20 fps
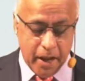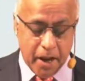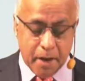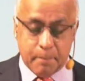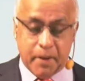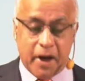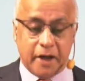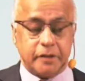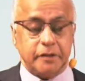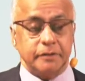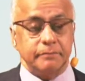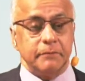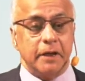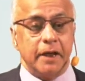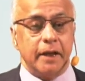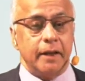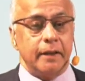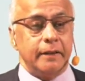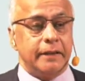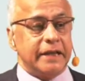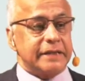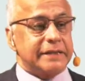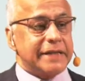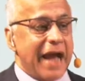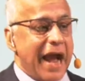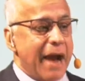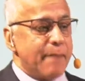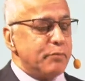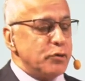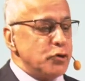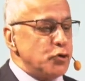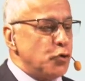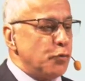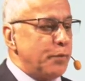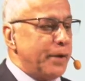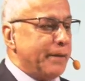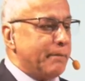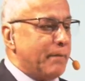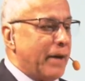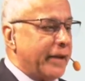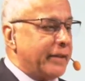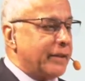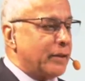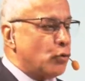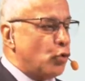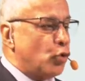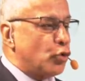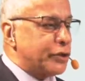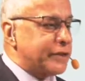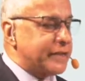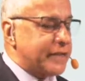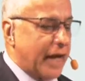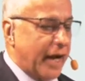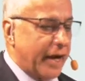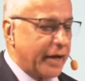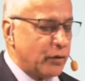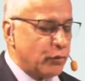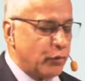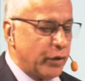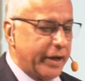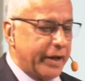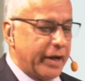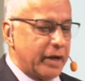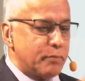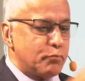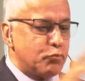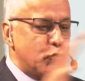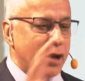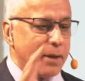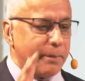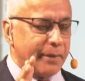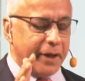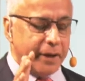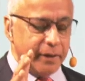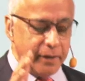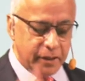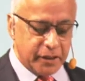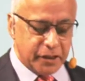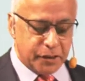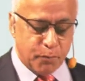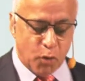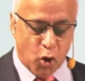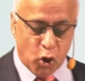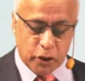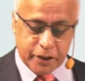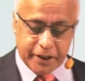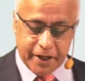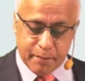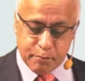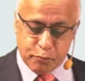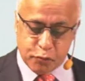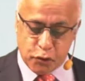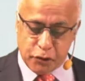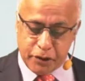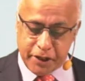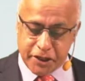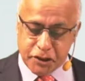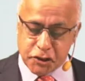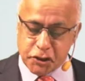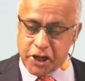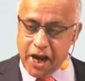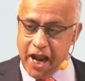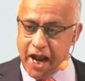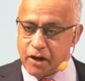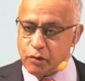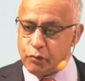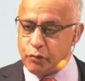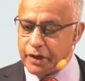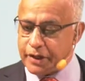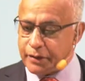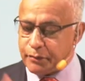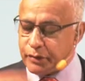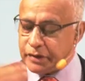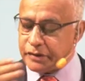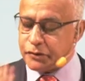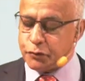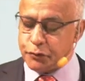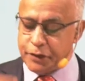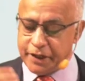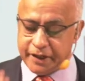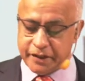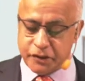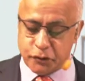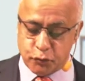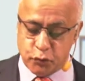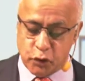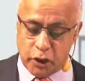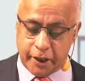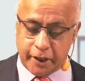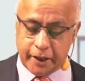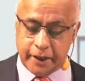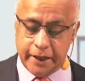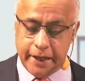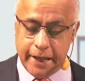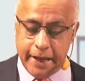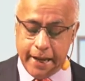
But this happened to be by the roadside where he had put up a small temporary shack where he was doing his work.